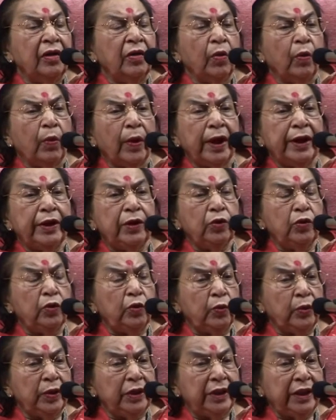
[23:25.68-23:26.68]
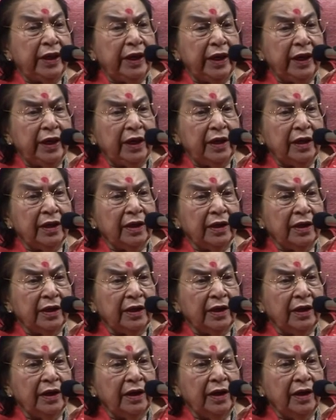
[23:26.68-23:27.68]
Why don't we think
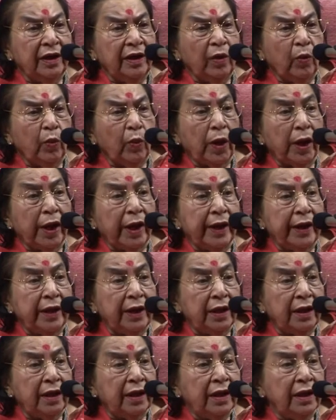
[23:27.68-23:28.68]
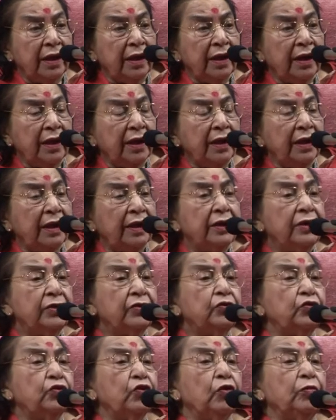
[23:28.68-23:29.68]
why
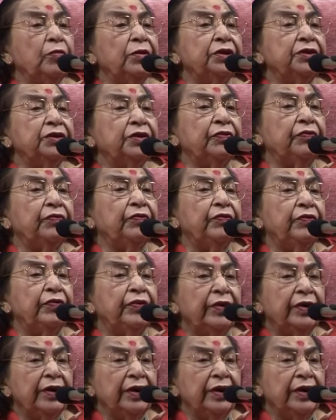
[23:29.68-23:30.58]
so much of